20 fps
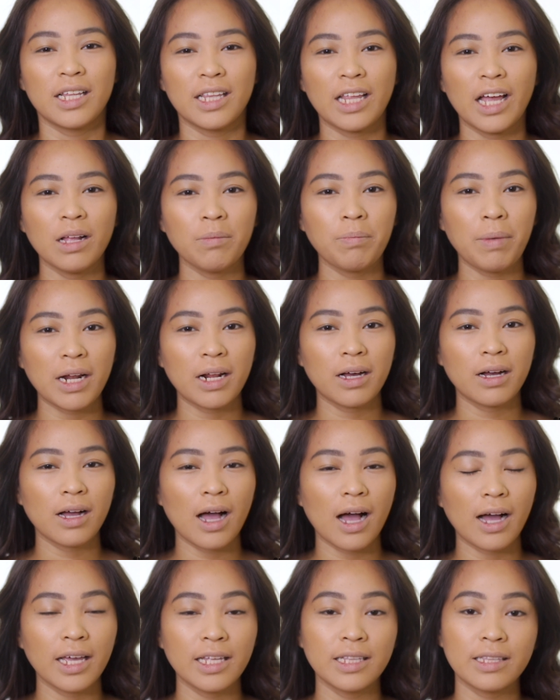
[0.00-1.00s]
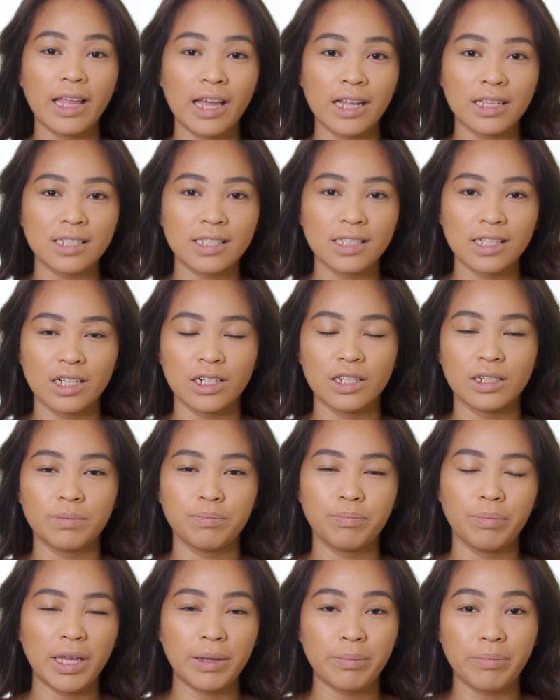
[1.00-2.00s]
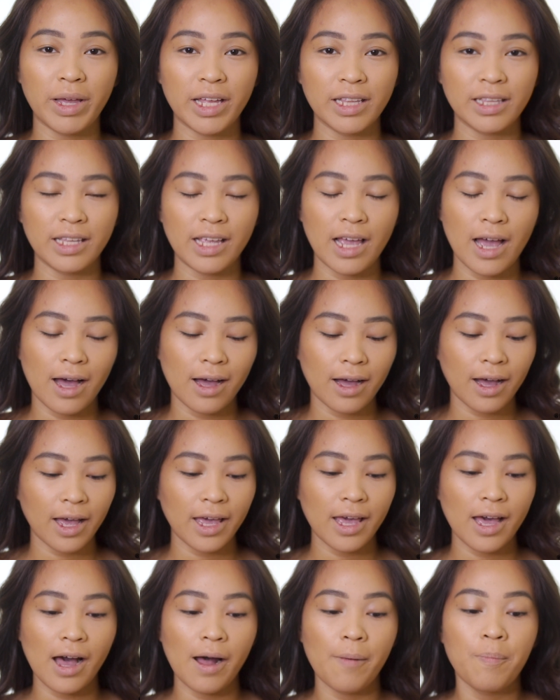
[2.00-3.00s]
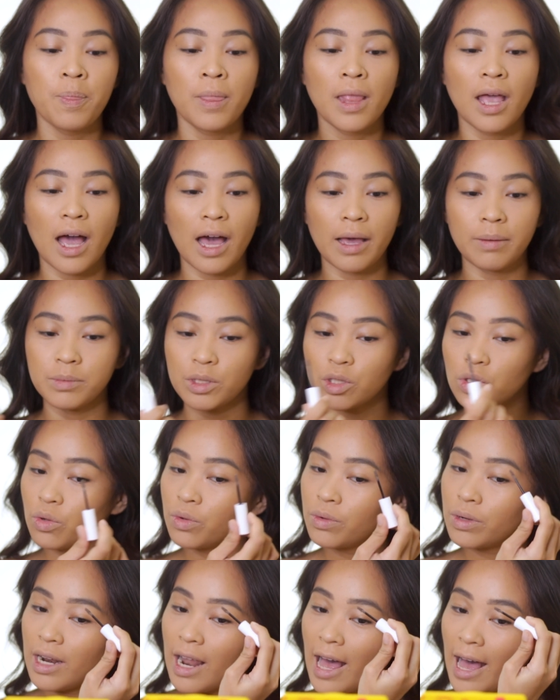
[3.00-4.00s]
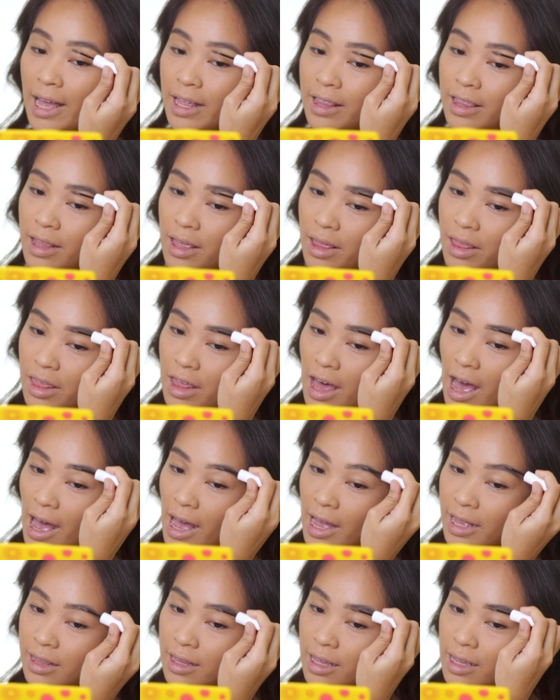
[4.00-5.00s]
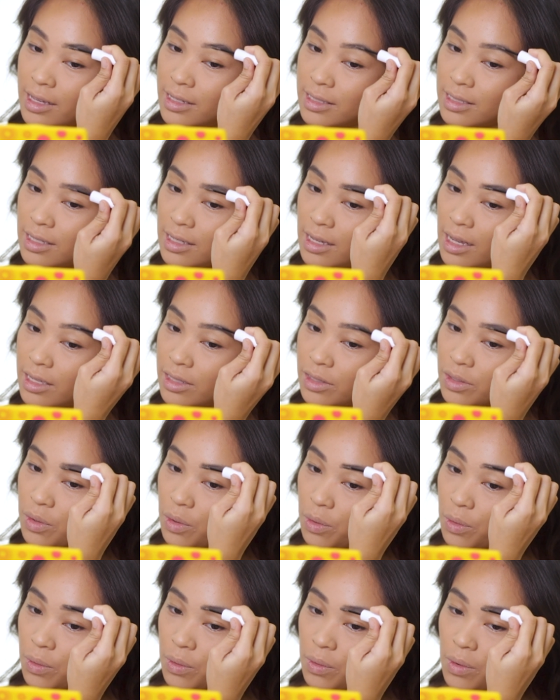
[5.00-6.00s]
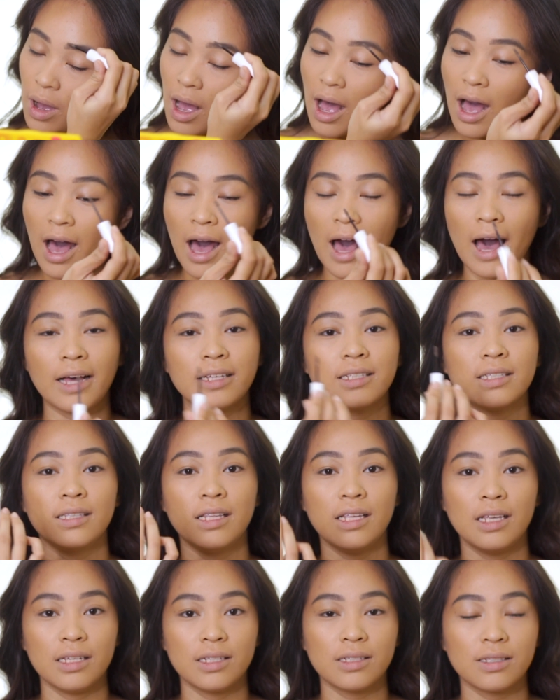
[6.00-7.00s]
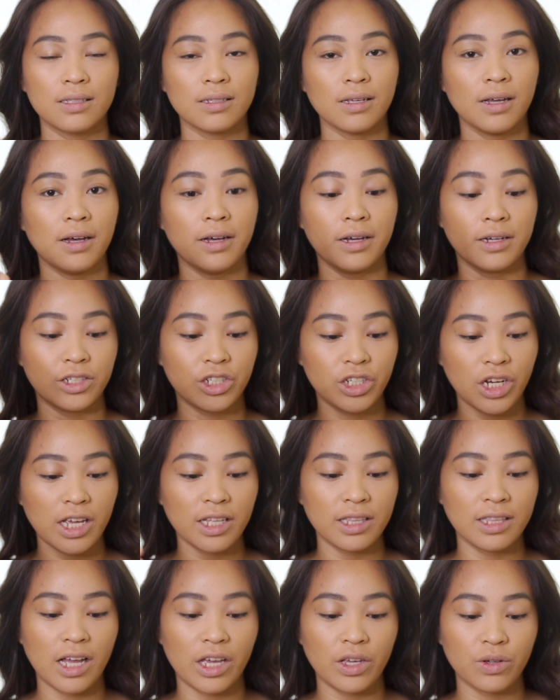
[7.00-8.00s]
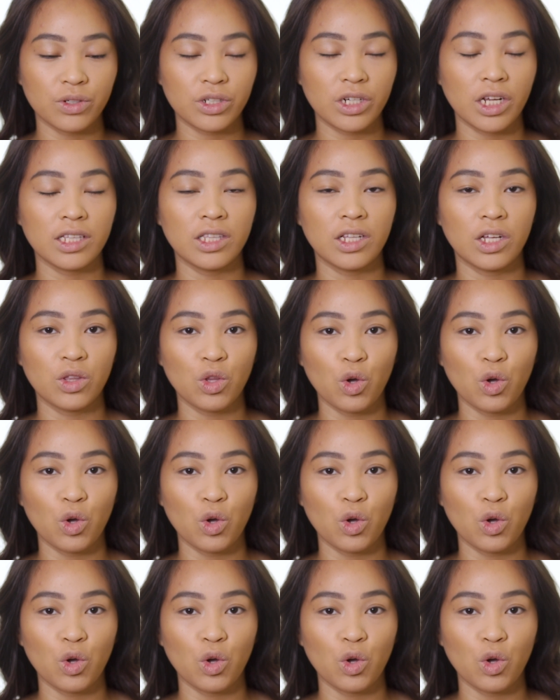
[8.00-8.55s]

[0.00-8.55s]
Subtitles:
Dahil parang ang intense ng pigment niya. Kaya I'm so glad that Issy & Co. has this shade na, yung shade na